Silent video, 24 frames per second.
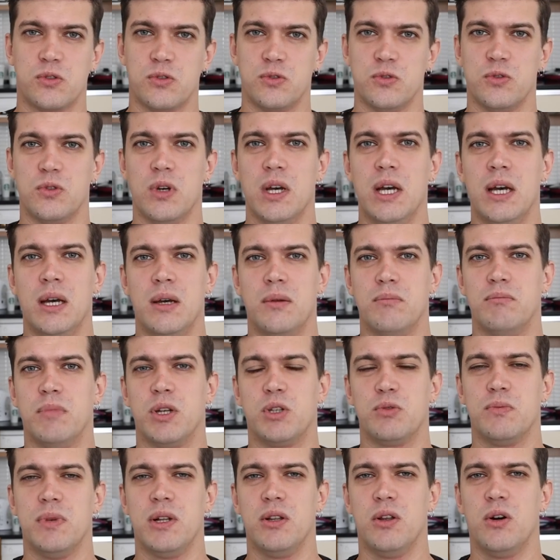to
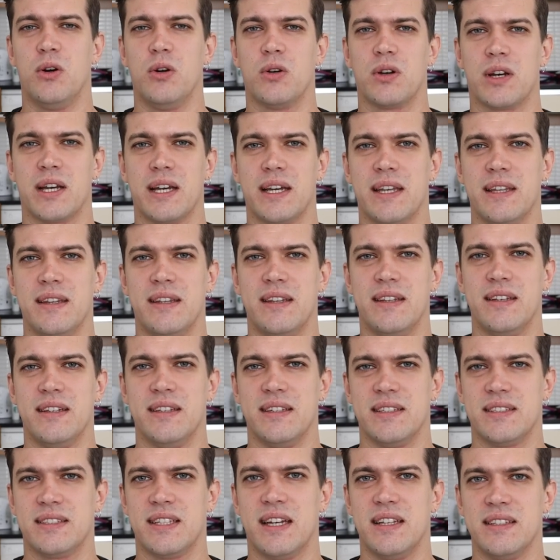Batu Balong at
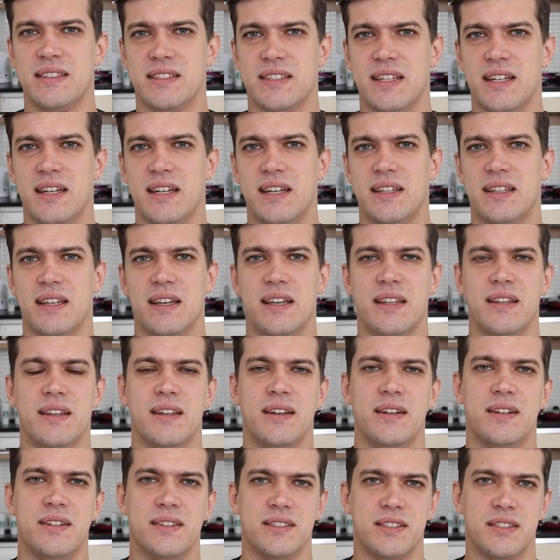the sunset and
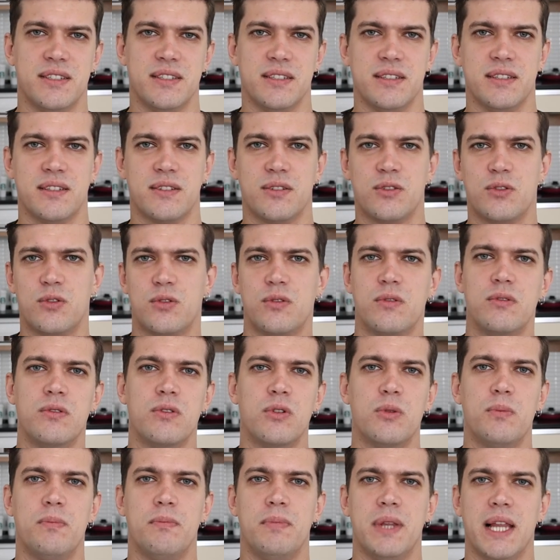there is a
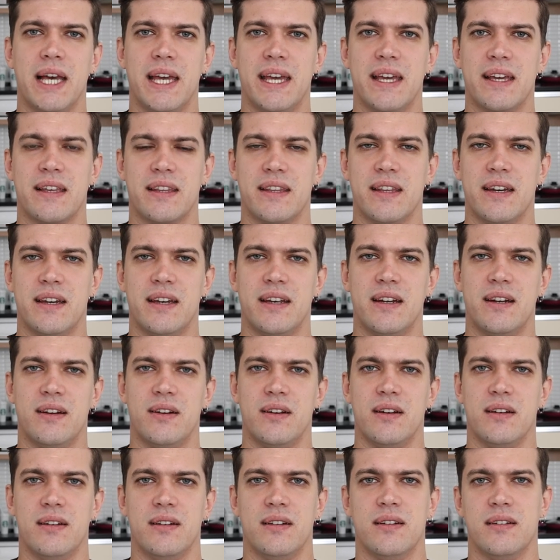group playing
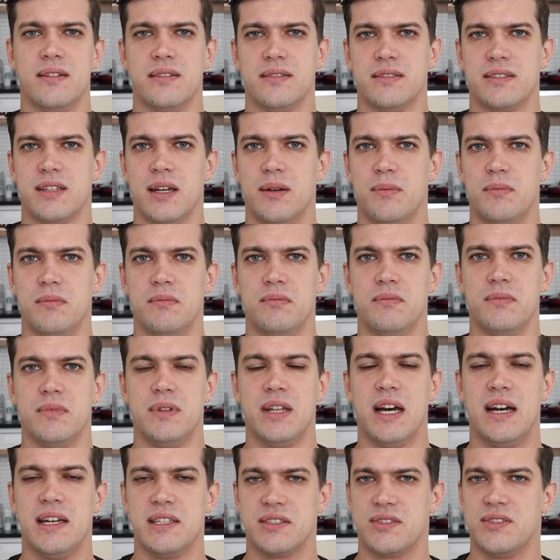there, some
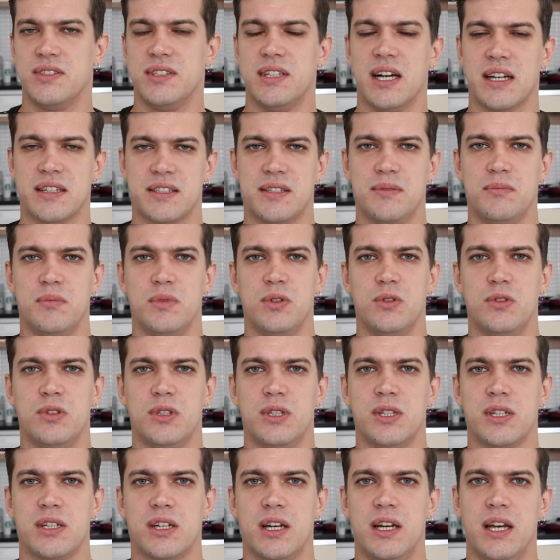nice relaxing
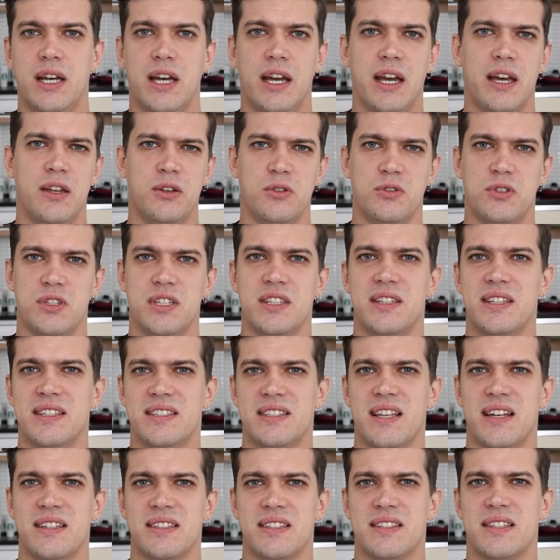music, and you see the
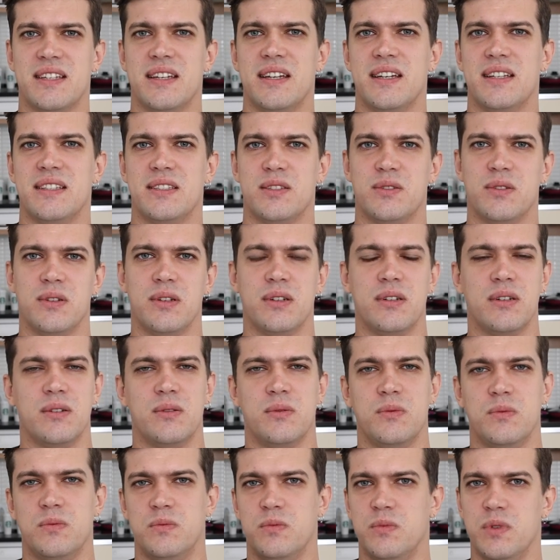sunset
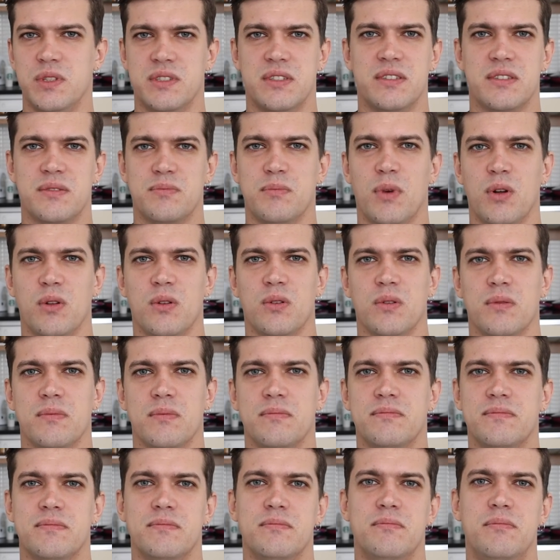with a small
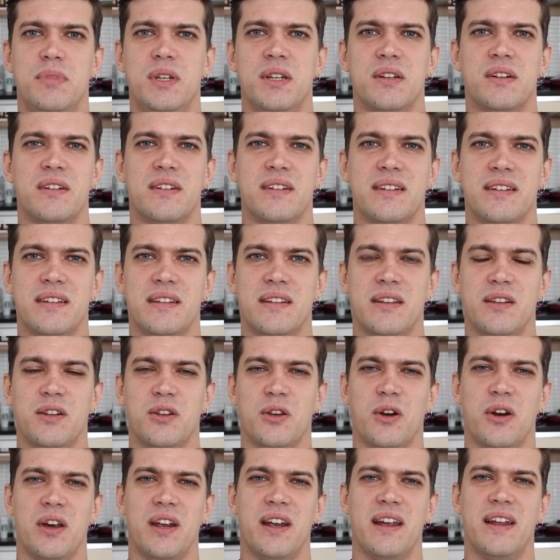beer in
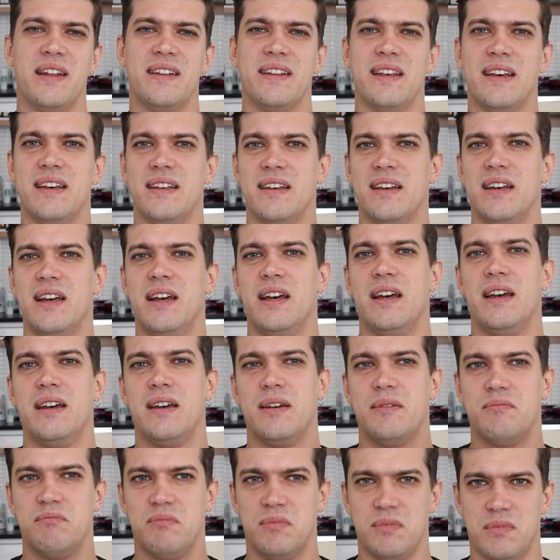your hand,
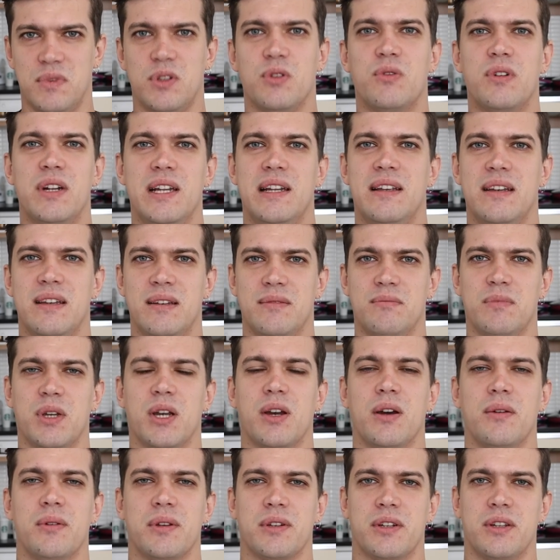you're really
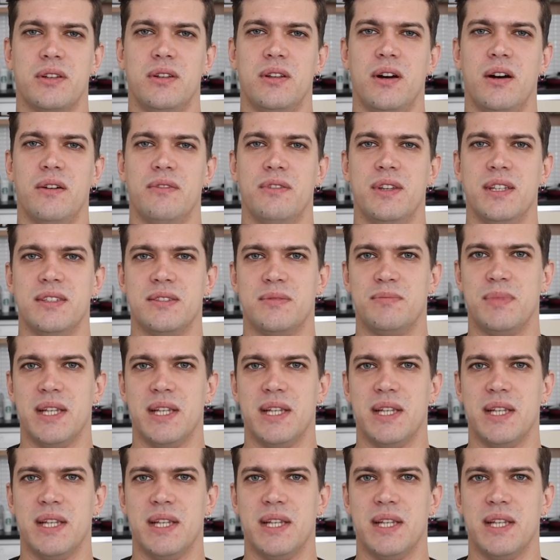becoming to love this